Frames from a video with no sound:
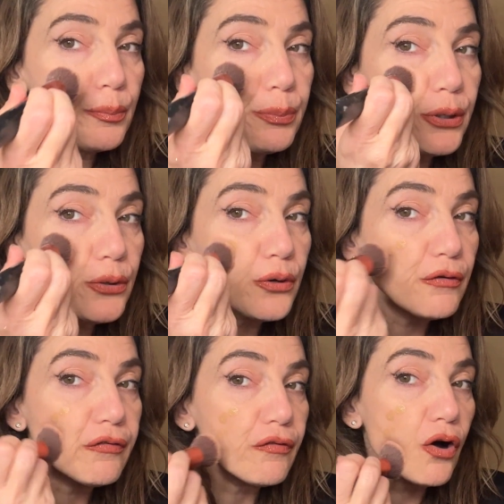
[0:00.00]

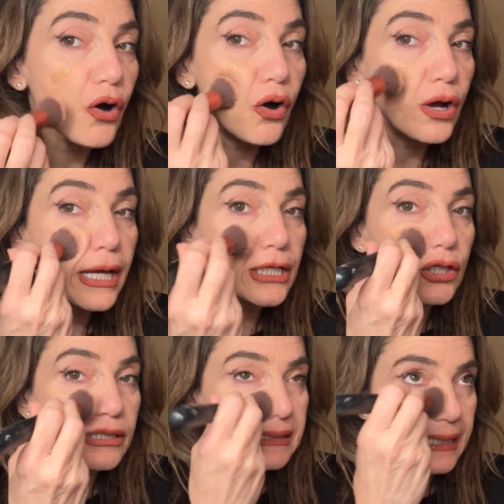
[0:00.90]
beautiful,
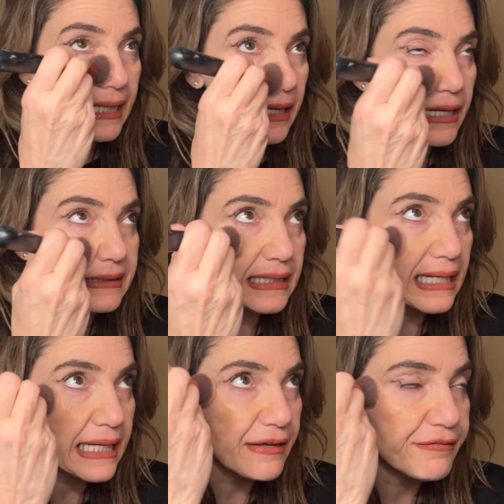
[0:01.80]
looks like it is
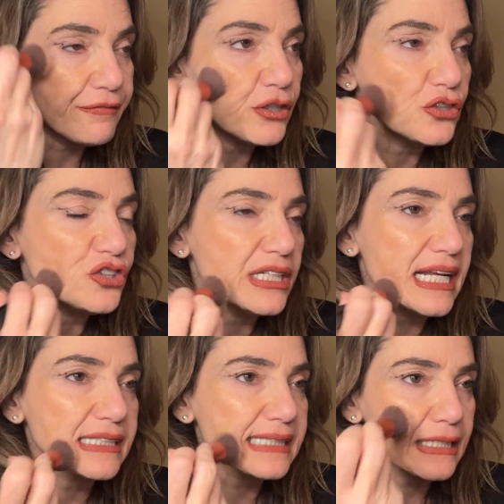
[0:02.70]
like it
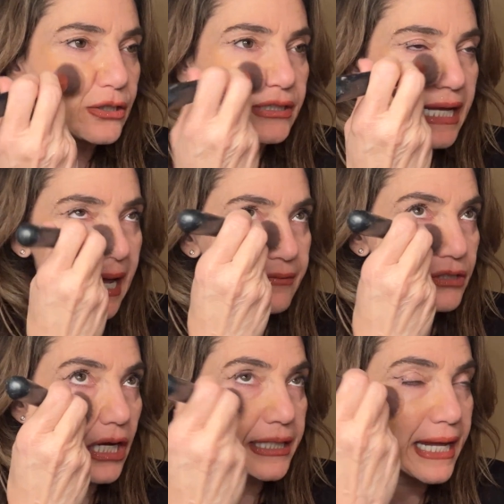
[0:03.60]
photogenic. It's like they have
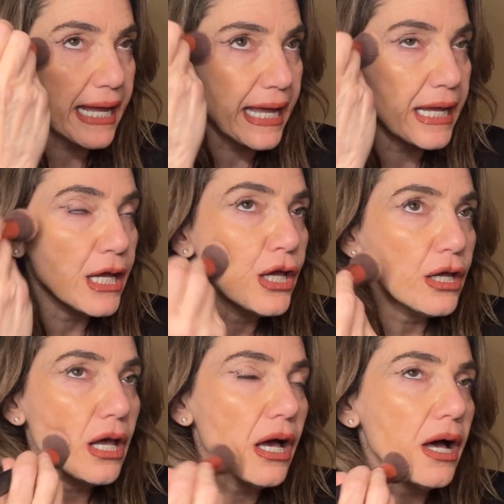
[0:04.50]
done a
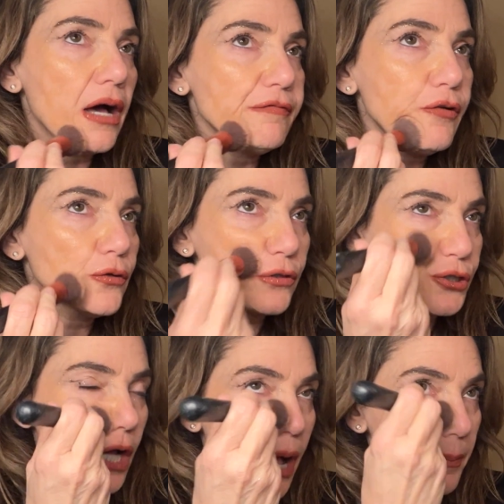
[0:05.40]
uh,
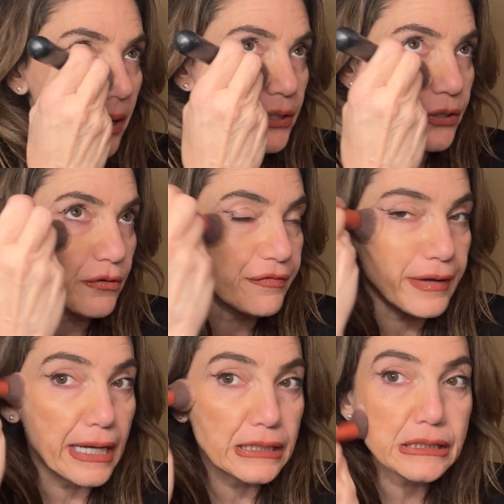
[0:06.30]
Photoshop on your
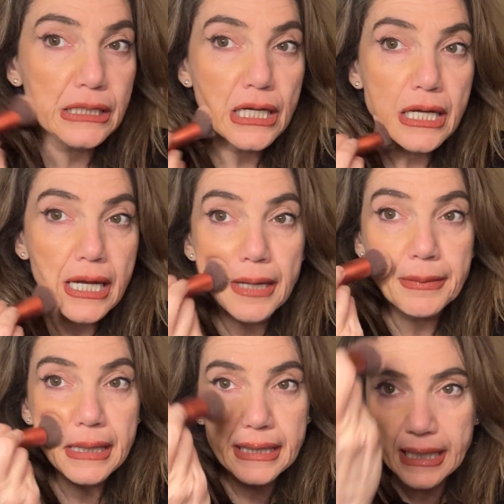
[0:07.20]
face. I
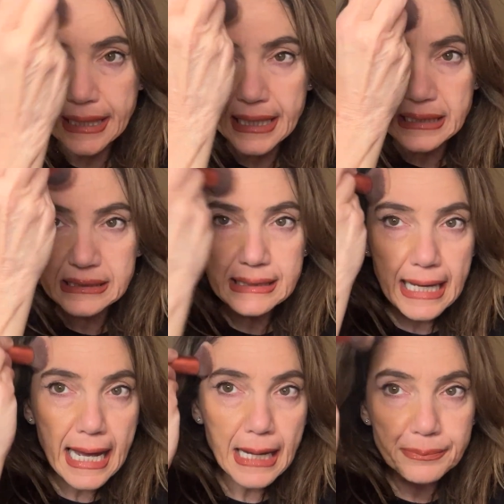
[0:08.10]
mean, it is
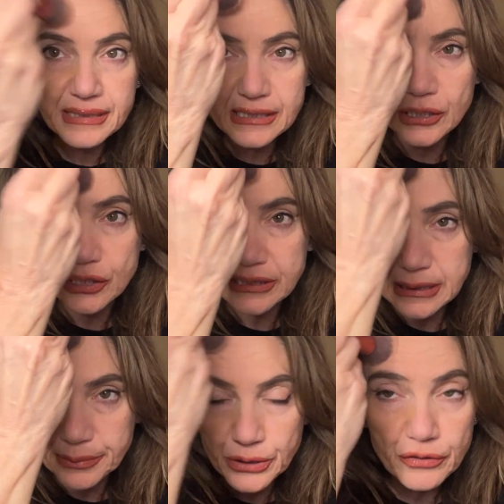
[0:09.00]

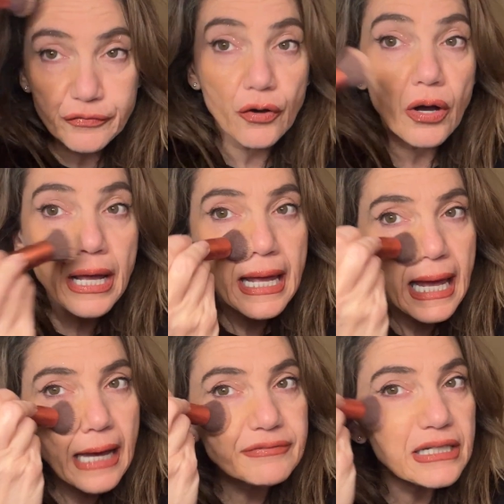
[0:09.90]
absolutely beautiful.
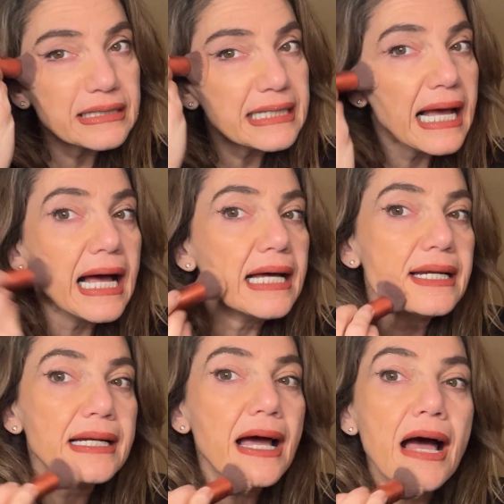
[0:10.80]
I've done that
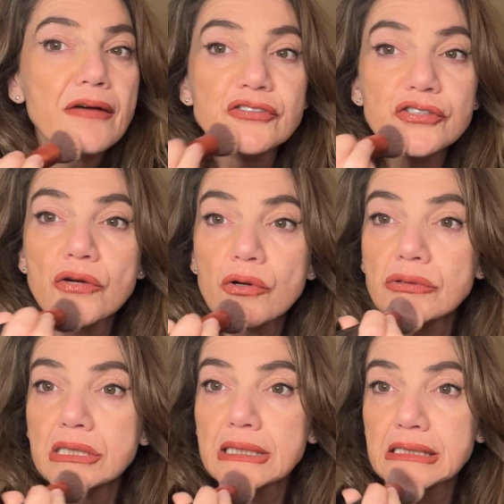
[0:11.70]
and I have
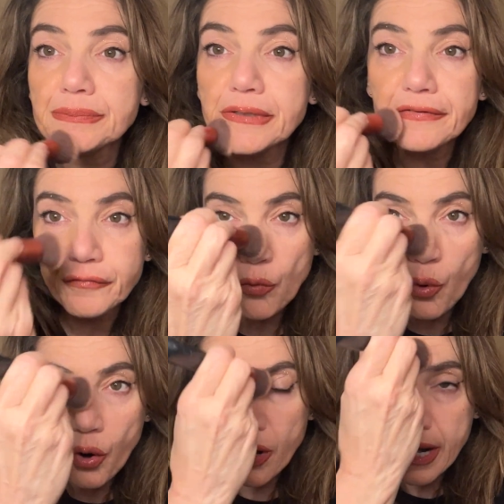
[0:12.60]
shown this
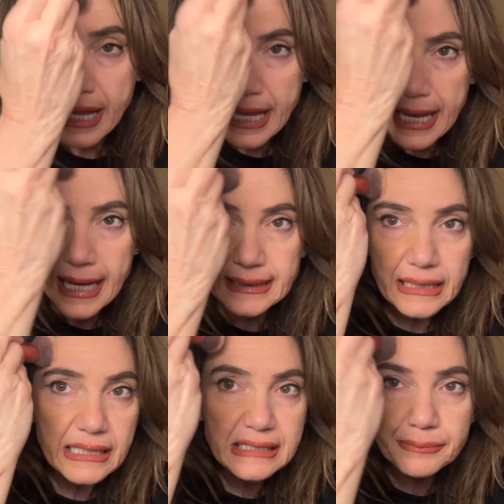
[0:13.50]
before it
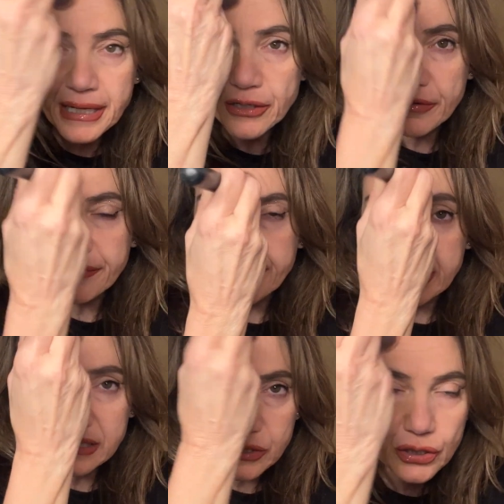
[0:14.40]
does make your
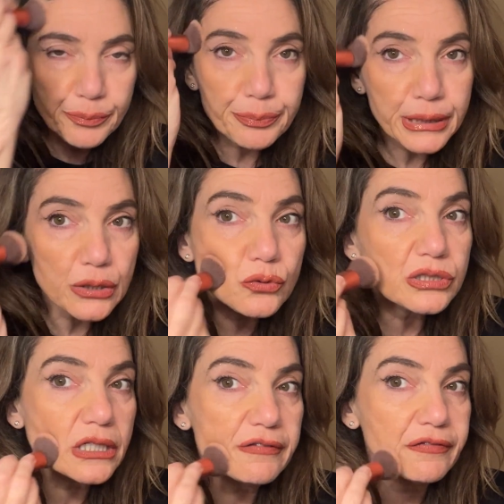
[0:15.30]
face look
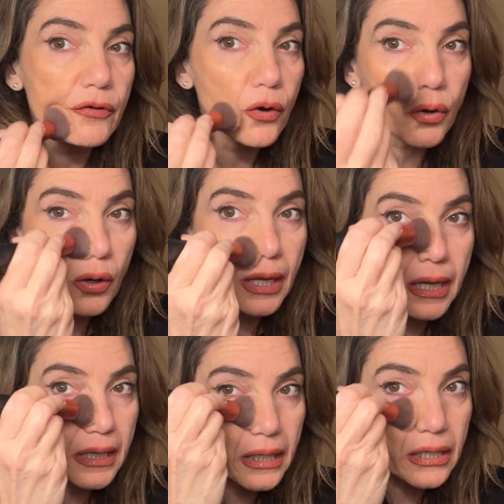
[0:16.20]
beautiful,
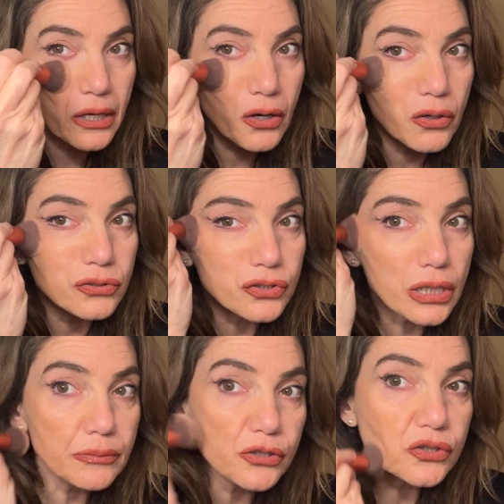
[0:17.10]
you know.
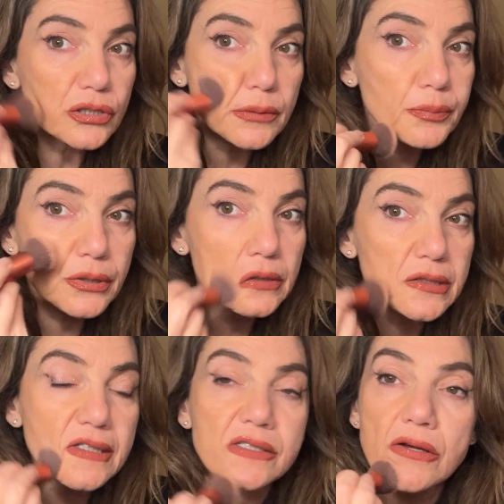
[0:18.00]
So I'm just going to put
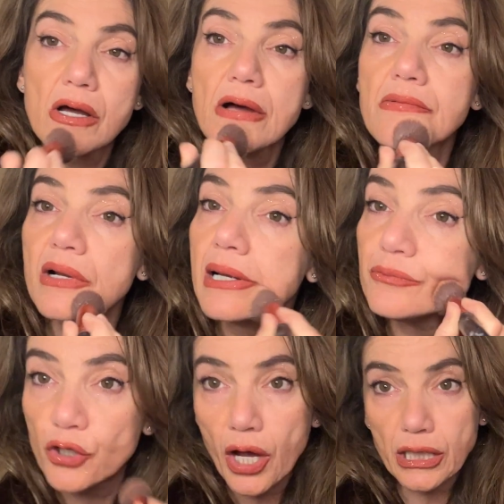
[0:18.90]
this on while
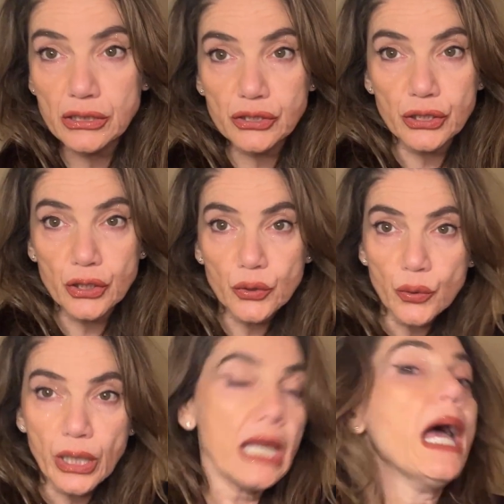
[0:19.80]
I'm talking to you.
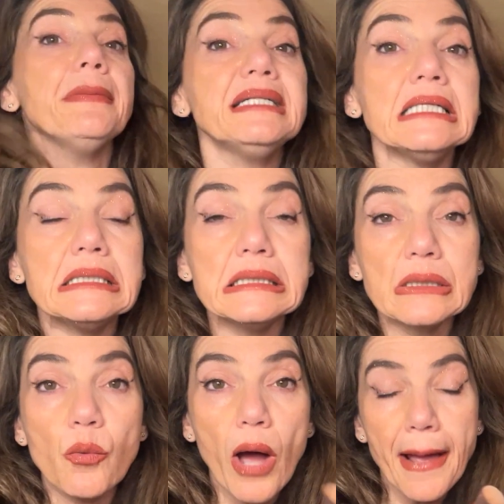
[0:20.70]
I mean, this is
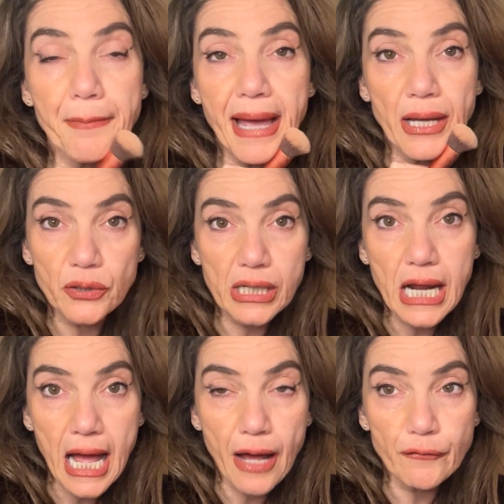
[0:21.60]
the white powder
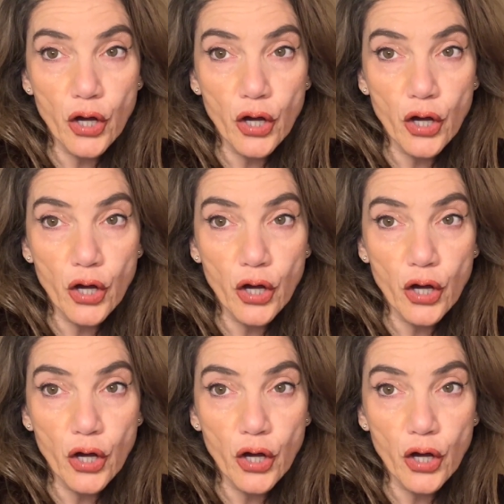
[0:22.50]
I have